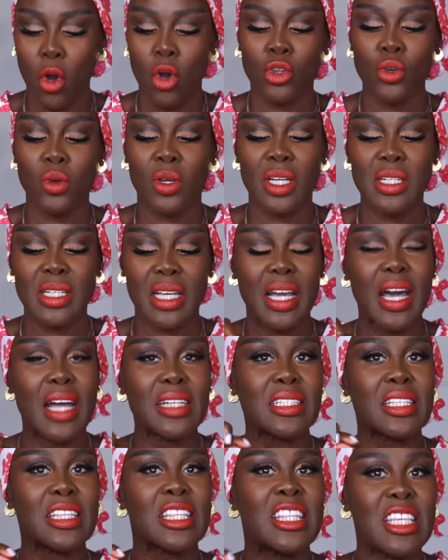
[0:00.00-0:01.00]
or you can
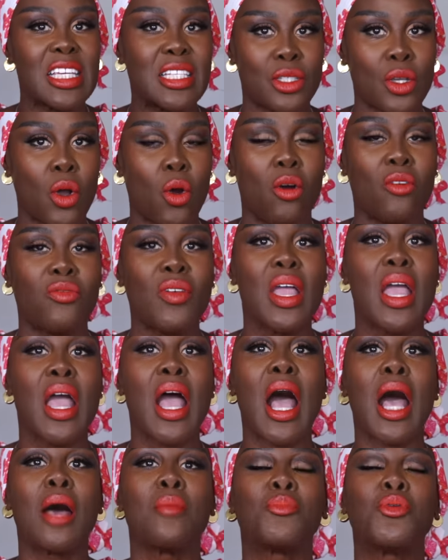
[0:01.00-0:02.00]
cut this off
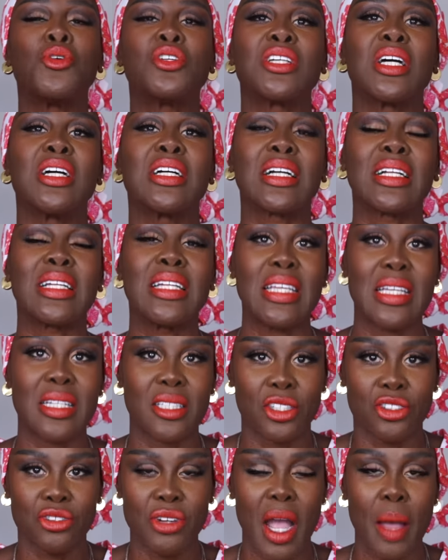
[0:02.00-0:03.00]
and put a clear
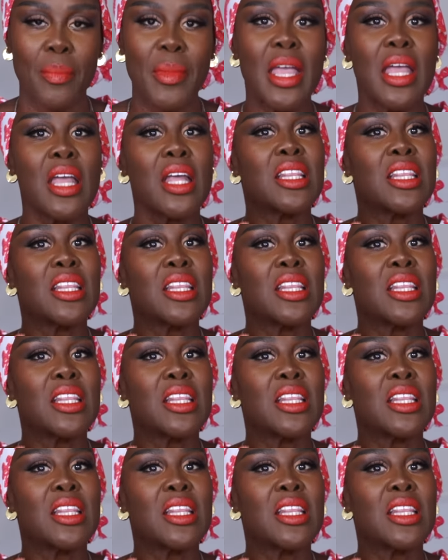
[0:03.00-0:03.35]
strap.